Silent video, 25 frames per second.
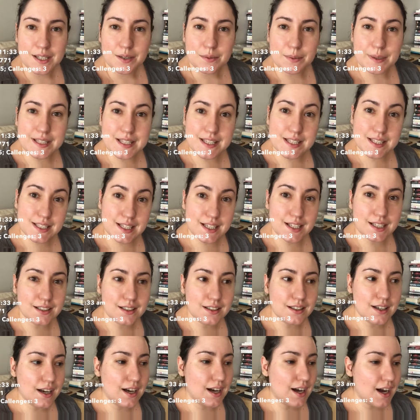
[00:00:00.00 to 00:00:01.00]
but
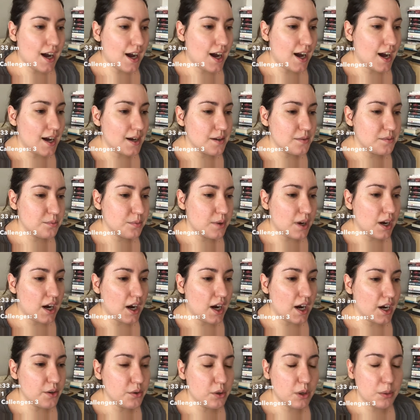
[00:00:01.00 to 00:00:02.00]
still, I
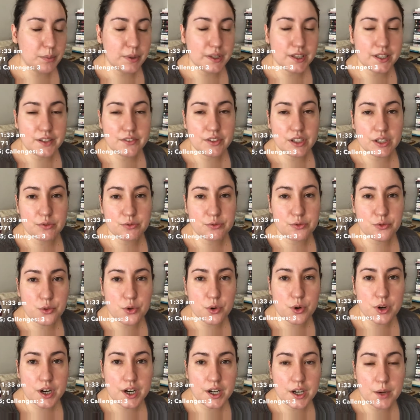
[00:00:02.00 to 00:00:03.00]
will be leaving
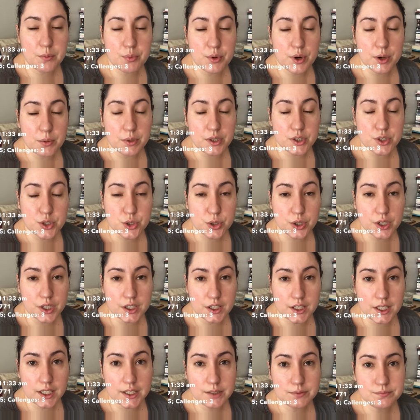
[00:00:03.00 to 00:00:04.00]
for an appointment
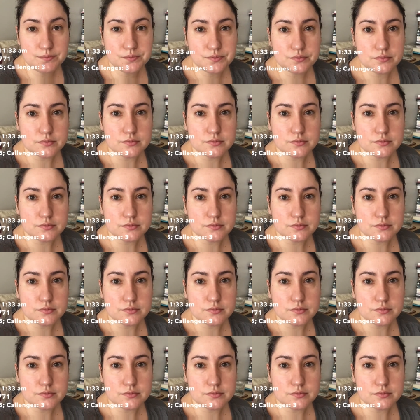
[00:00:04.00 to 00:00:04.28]
shortly.